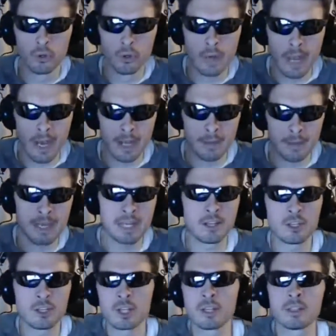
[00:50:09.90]

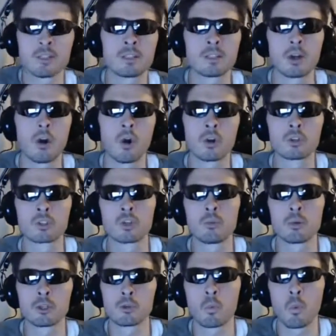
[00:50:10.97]
animations are so
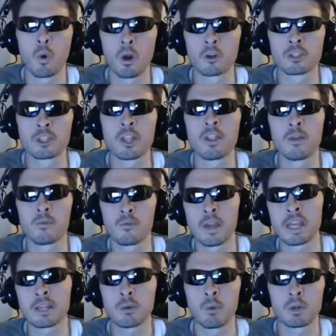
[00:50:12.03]
much worse than the
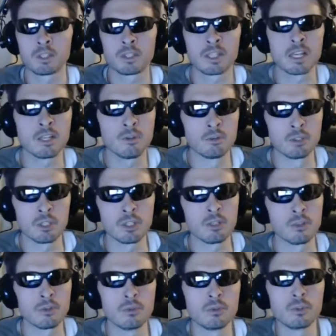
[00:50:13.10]
fake ones they used to
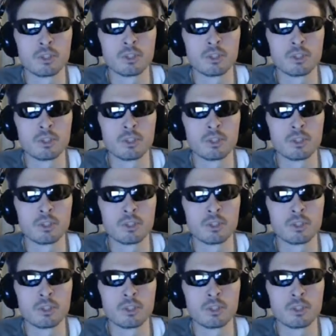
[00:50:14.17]
use.